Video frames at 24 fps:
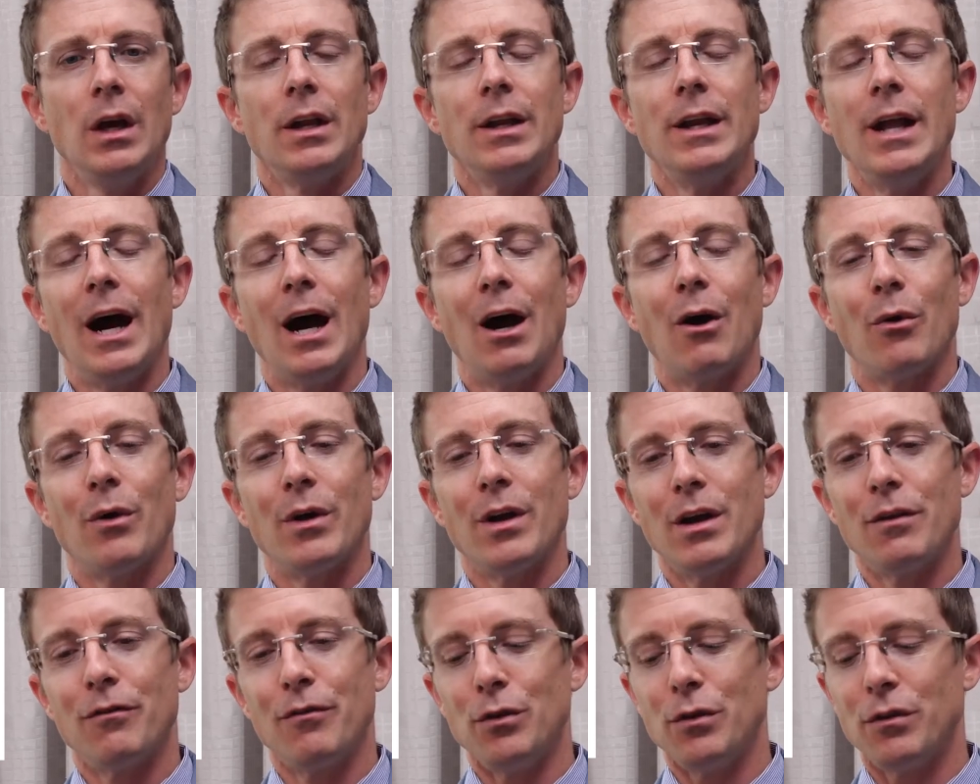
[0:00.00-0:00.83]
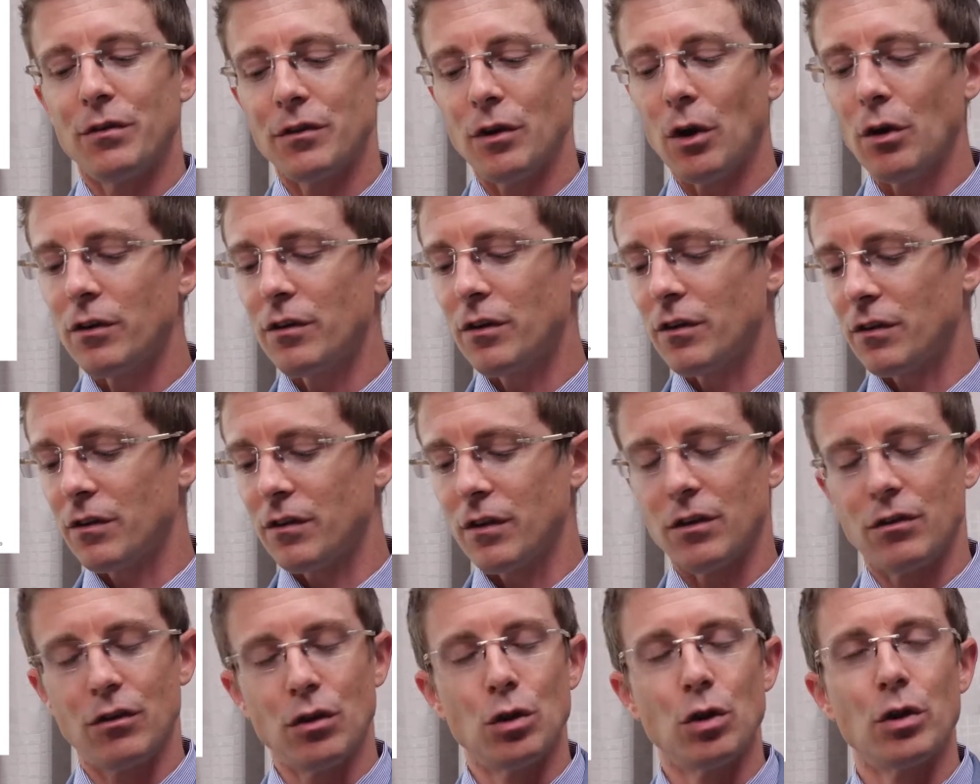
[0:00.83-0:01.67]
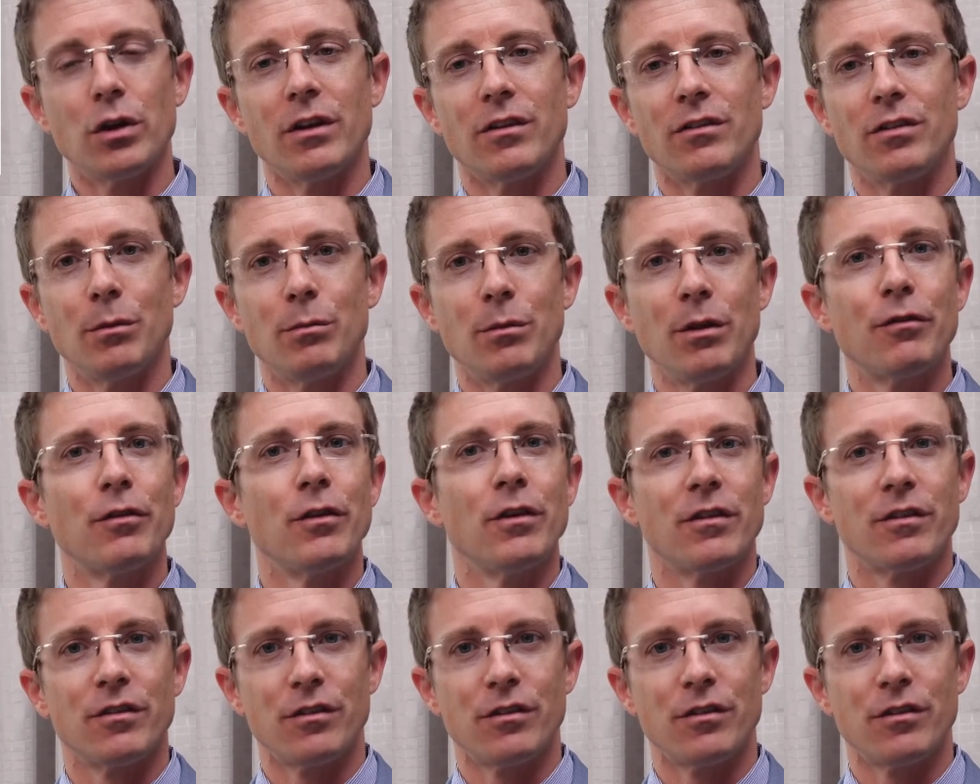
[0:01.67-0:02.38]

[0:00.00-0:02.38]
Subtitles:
Now, if you start to look at some different